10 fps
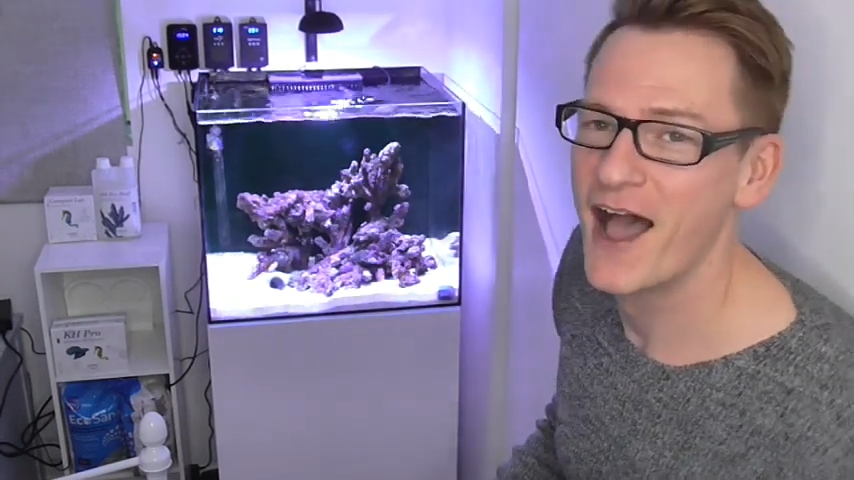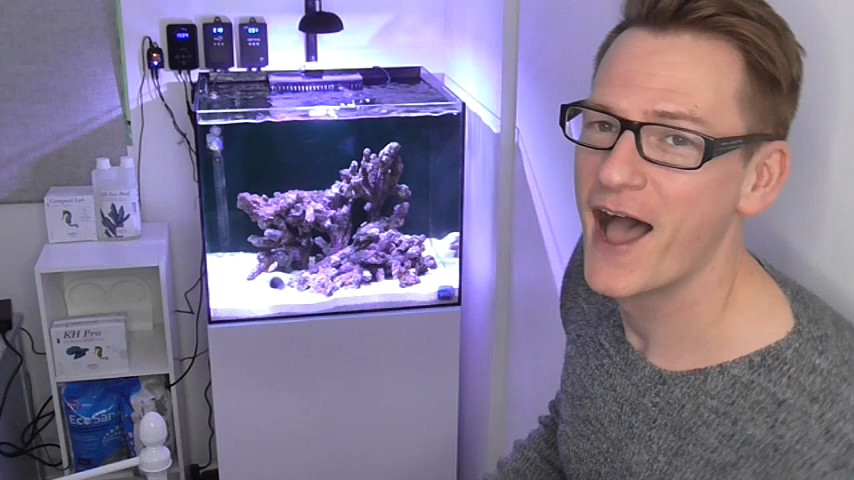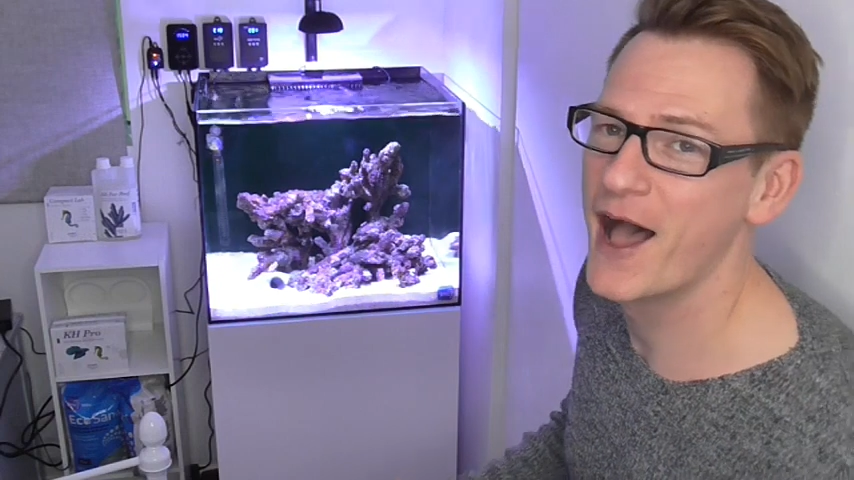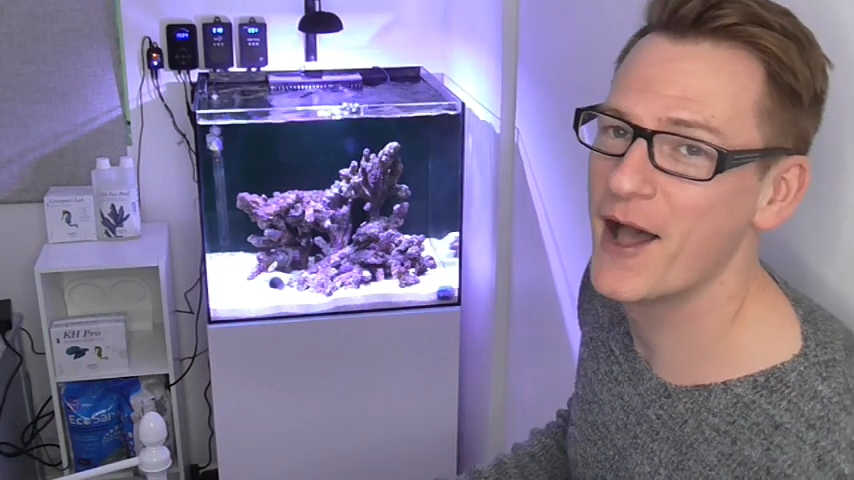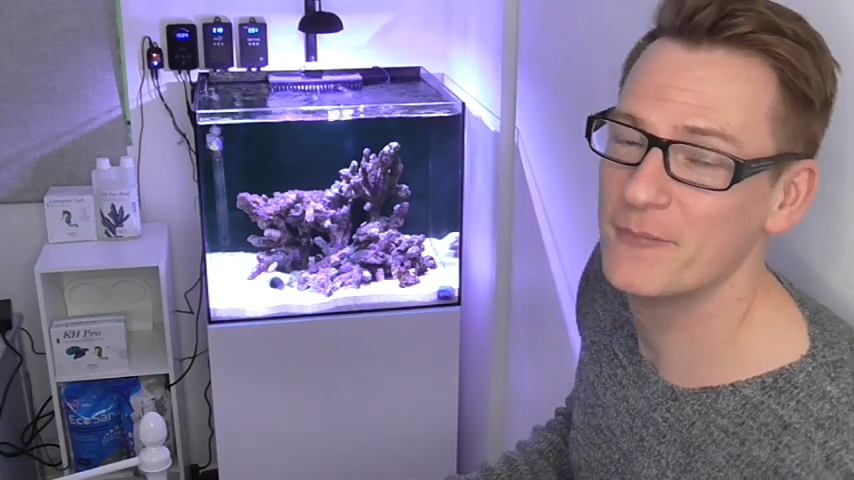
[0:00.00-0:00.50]

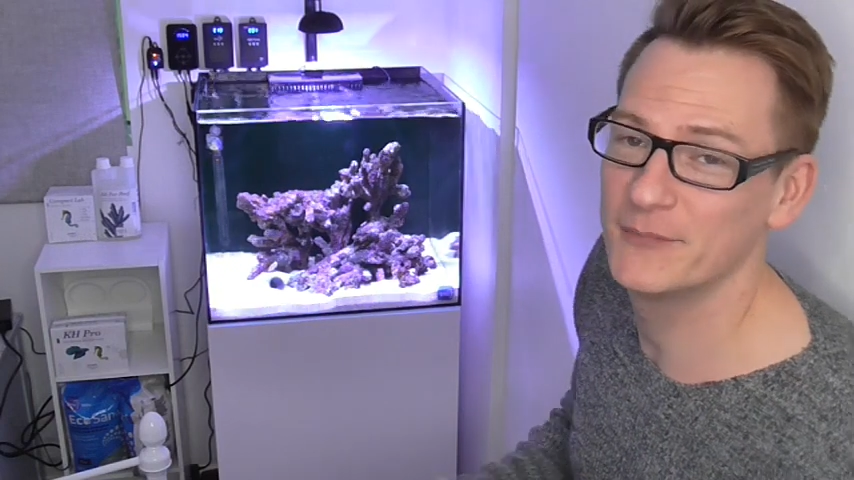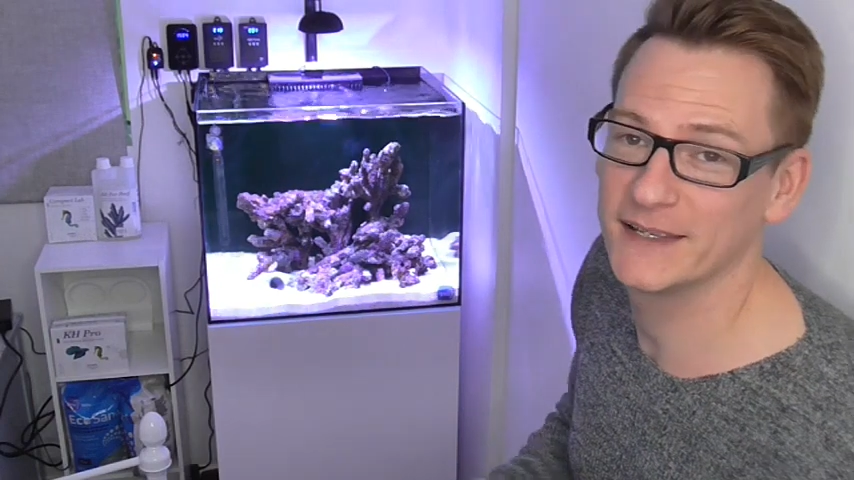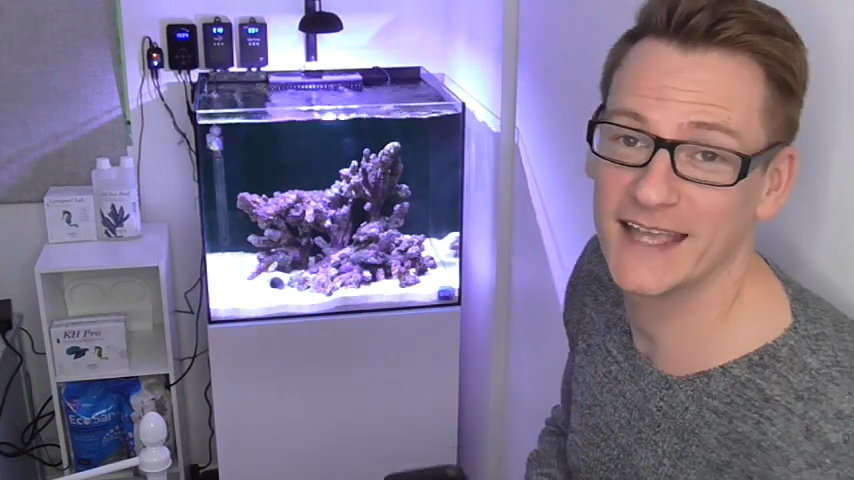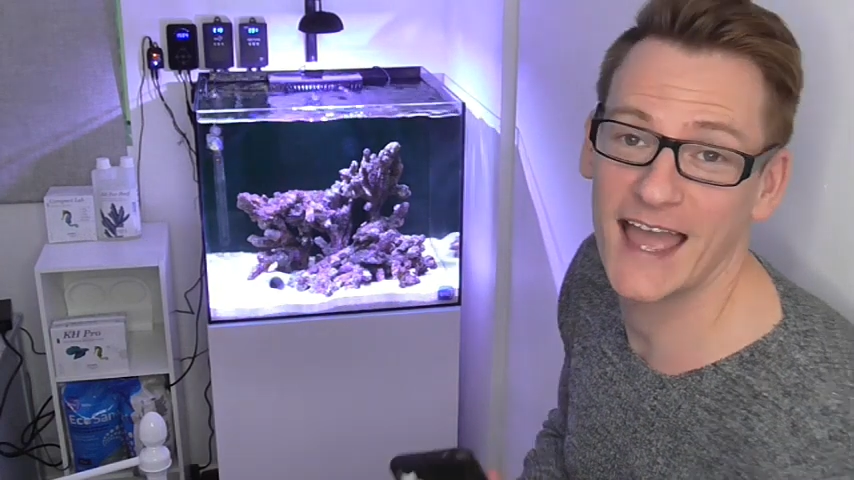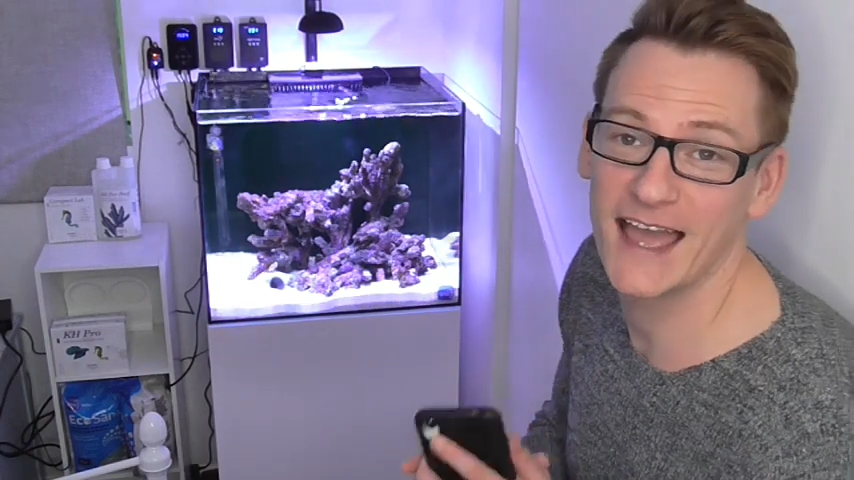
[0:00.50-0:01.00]
um,
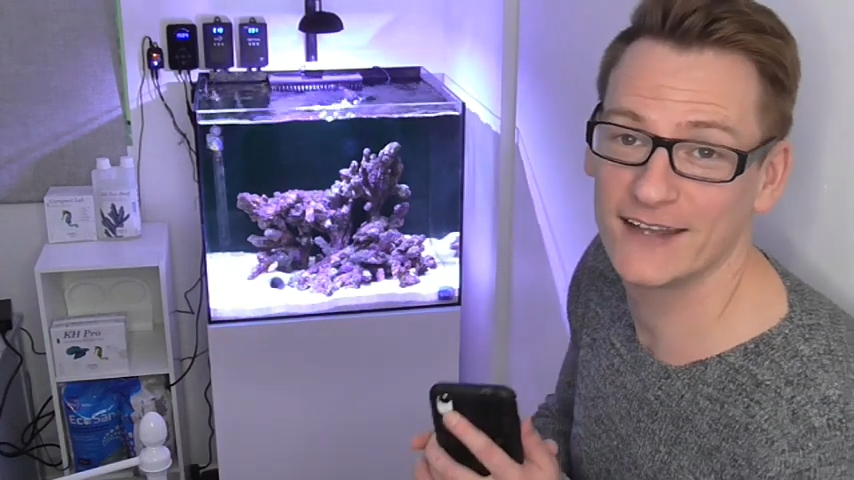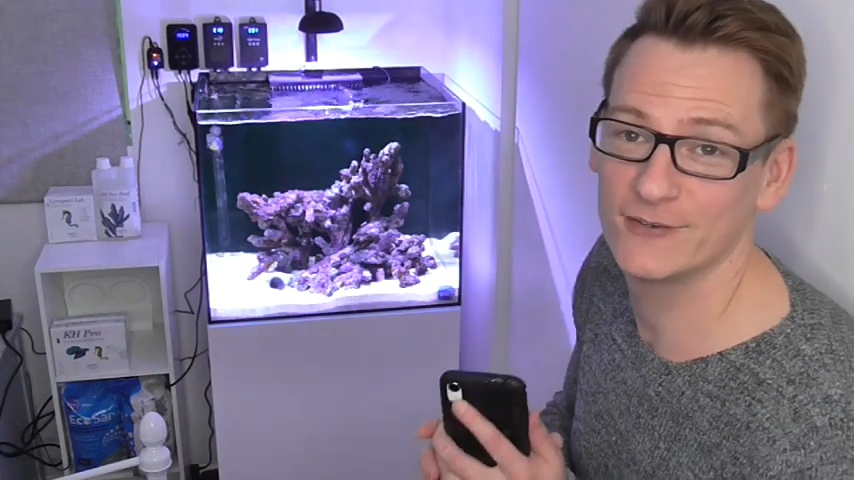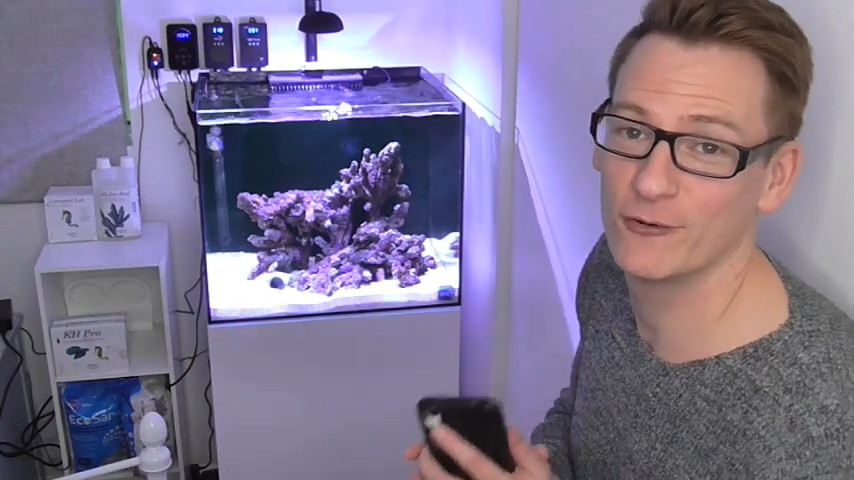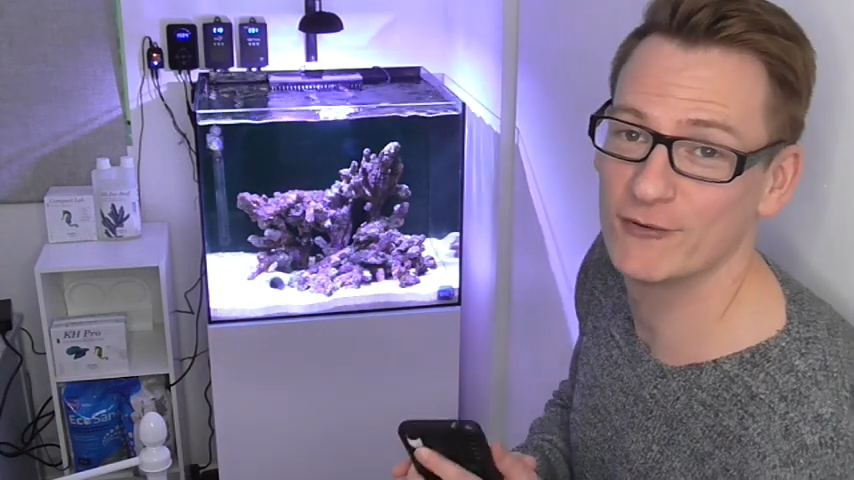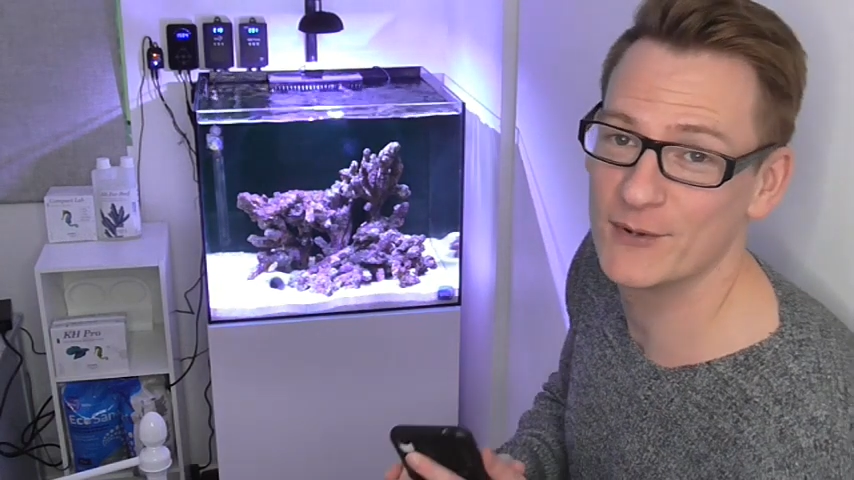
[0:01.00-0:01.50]
yeah
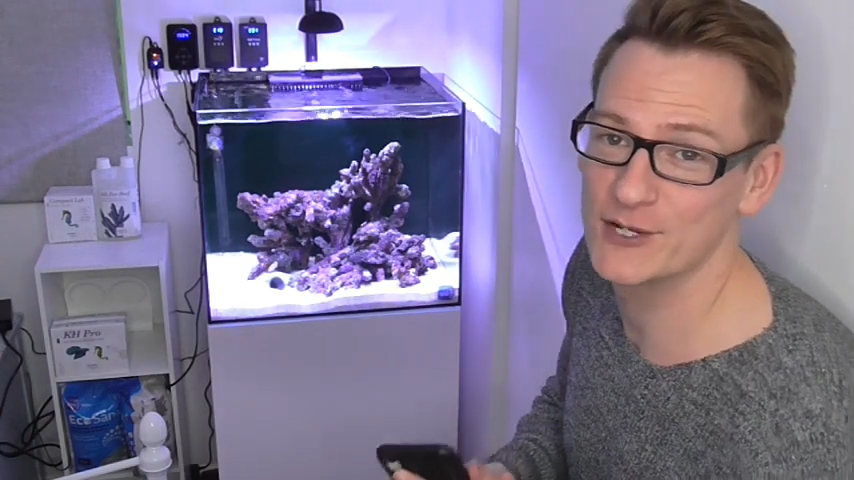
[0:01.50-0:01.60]
not really